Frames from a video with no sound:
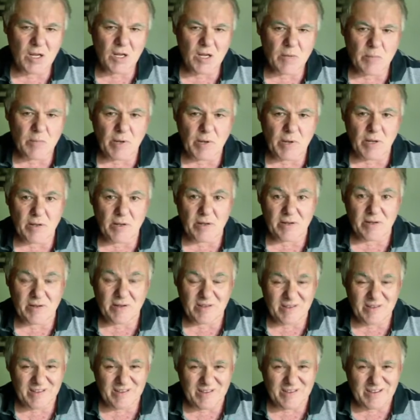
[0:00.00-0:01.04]
But
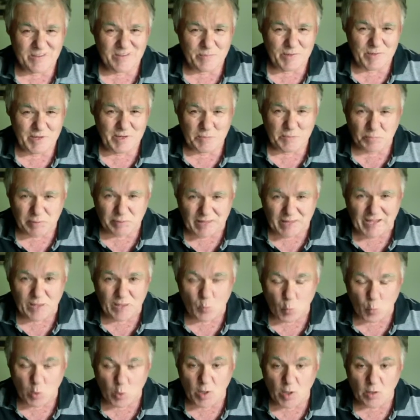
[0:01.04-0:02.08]
he played
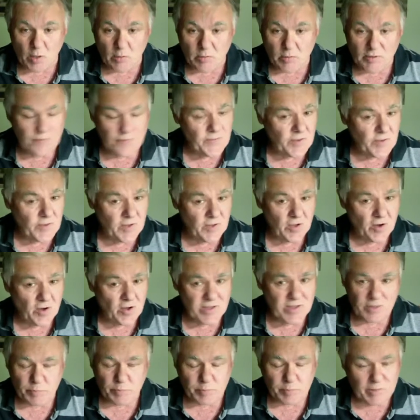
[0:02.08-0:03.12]
well. He
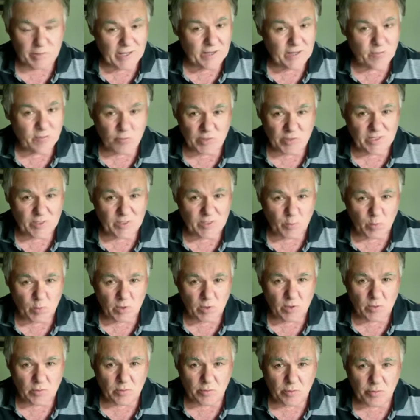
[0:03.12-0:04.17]
either played really
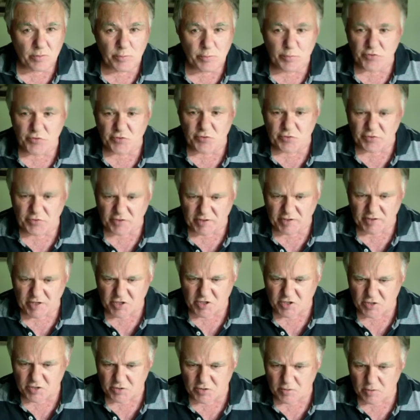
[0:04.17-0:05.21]
well or he was using an engine.